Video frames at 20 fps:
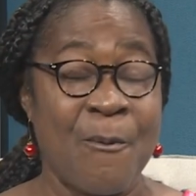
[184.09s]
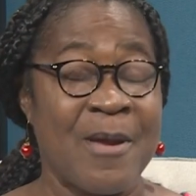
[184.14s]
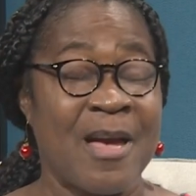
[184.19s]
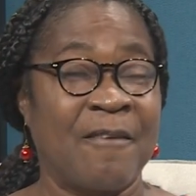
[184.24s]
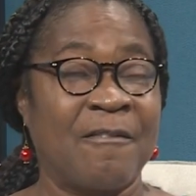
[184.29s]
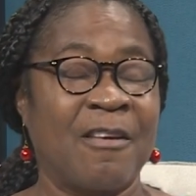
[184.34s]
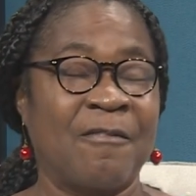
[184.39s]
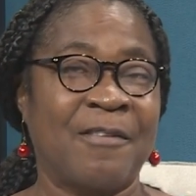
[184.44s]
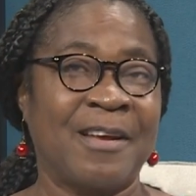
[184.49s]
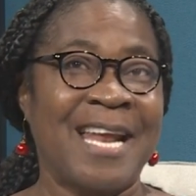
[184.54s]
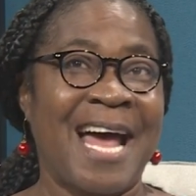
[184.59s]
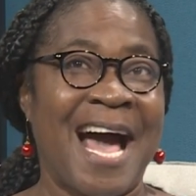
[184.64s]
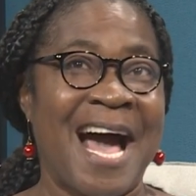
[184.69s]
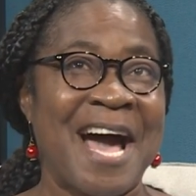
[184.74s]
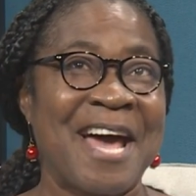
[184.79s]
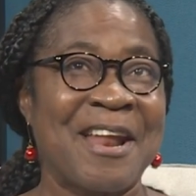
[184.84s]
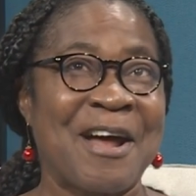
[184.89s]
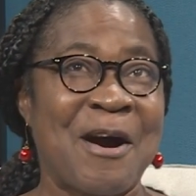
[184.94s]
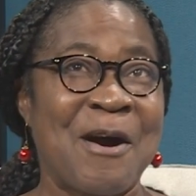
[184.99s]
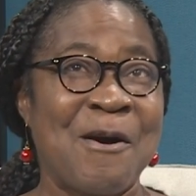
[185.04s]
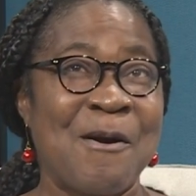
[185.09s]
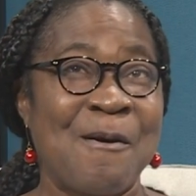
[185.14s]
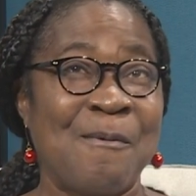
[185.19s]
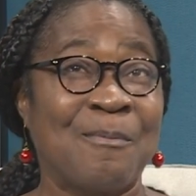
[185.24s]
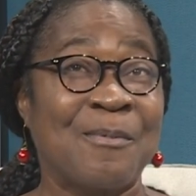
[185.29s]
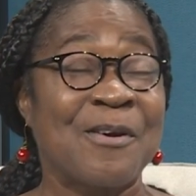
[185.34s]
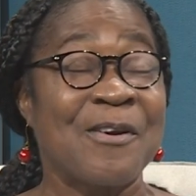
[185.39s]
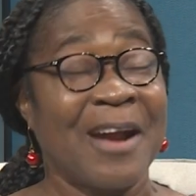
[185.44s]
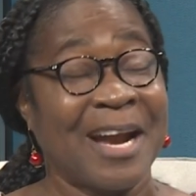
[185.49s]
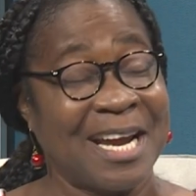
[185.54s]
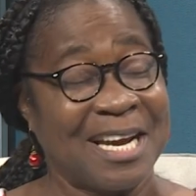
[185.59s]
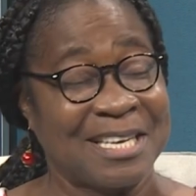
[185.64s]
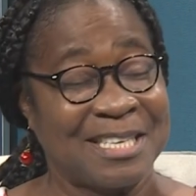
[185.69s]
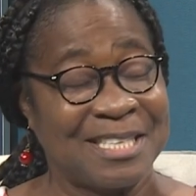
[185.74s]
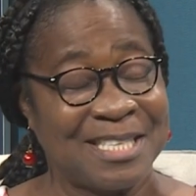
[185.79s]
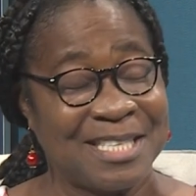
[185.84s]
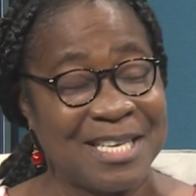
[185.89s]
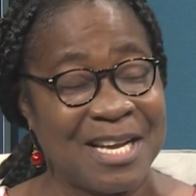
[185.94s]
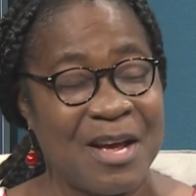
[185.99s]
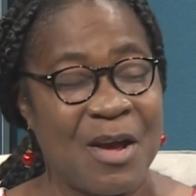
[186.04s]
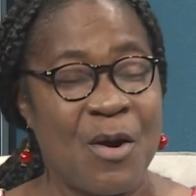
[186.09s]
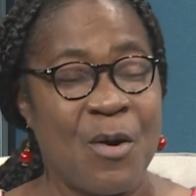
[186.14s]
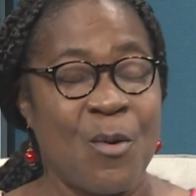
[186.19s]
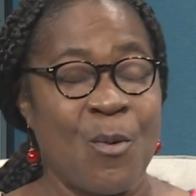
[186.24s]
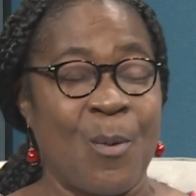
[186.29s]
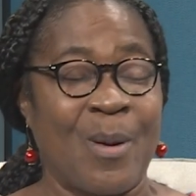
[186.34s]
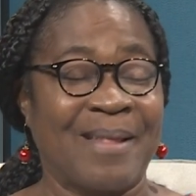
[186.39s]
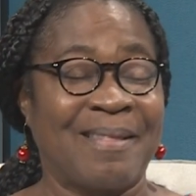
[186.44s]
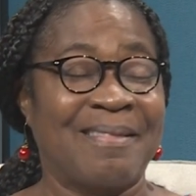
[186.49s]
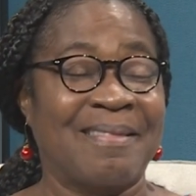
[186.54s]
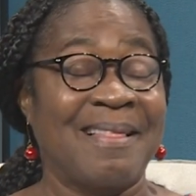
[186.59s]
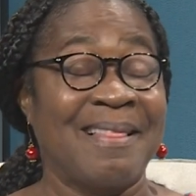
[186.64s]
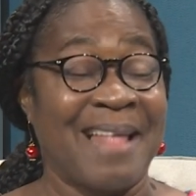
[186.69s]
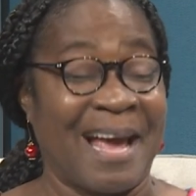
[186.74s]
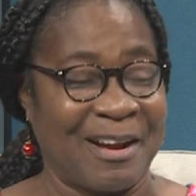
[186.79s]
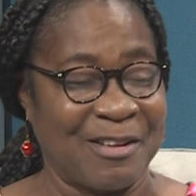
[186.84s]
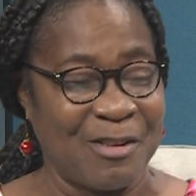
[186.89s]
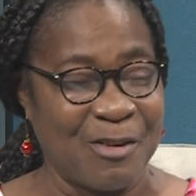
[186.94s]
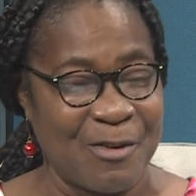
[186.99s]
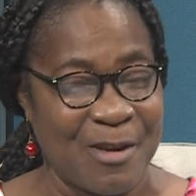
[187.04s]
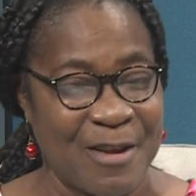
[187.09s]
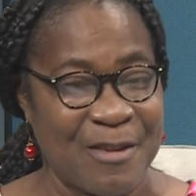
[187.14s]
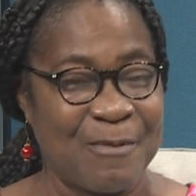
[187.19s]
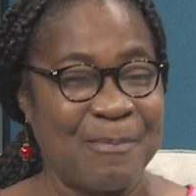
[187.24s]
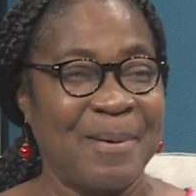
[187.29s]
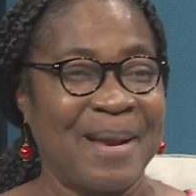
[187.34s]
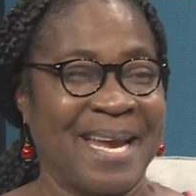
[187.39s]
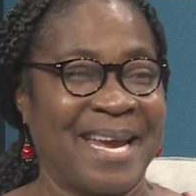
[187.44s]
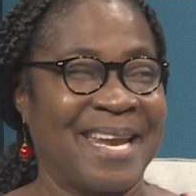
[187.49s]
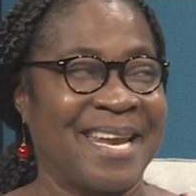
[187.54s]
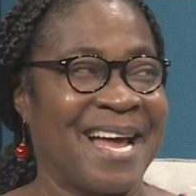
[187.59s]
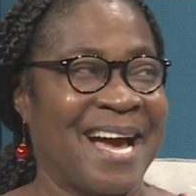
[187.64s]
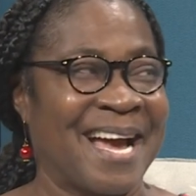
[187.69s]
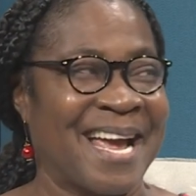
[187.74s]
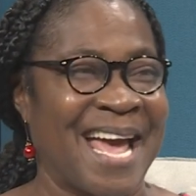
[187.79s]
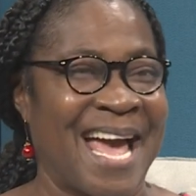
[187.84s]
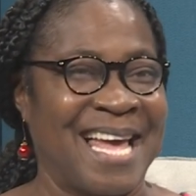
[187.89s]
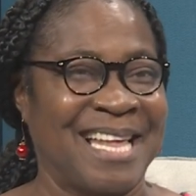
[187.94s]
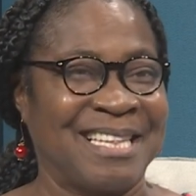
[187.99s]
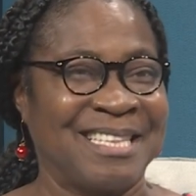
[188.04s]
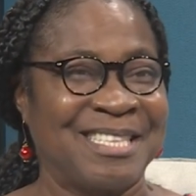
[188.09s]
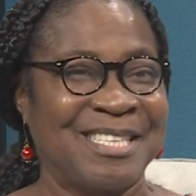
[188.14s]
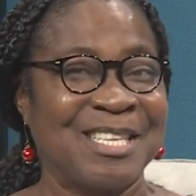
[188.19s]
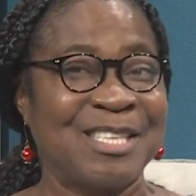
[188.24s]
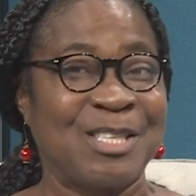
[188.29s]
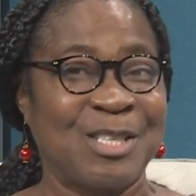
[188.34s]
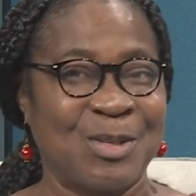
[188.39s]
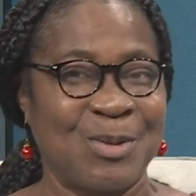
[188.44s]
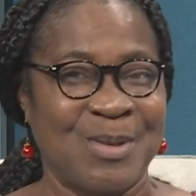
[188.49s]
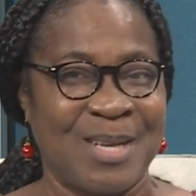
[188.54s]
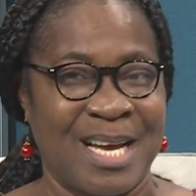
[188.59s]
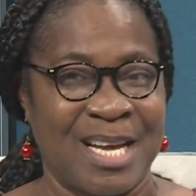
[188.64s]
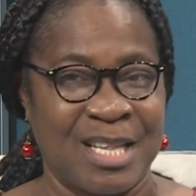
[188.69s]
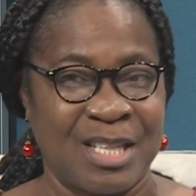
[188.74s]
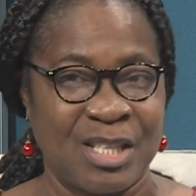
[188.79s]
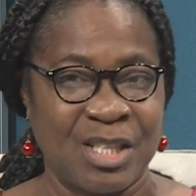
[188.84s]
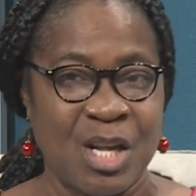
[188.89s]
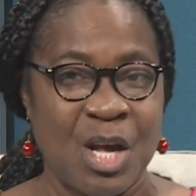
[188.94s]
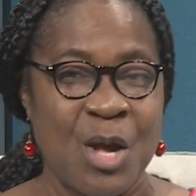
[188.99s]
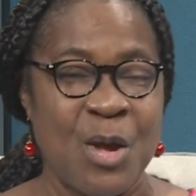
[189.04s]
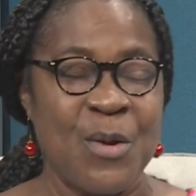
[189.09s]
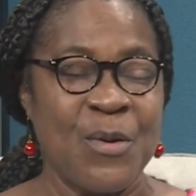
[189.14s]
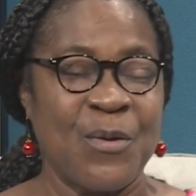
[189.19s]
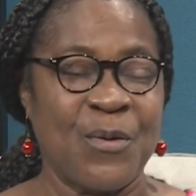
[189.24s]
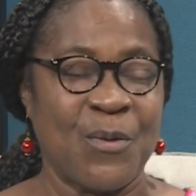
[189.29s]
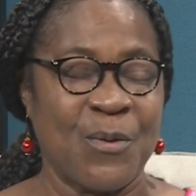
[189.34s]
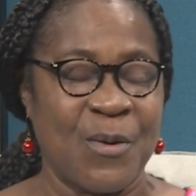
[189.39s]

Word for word: We have even had um, cricket with lecturers playing against students mm -hmm.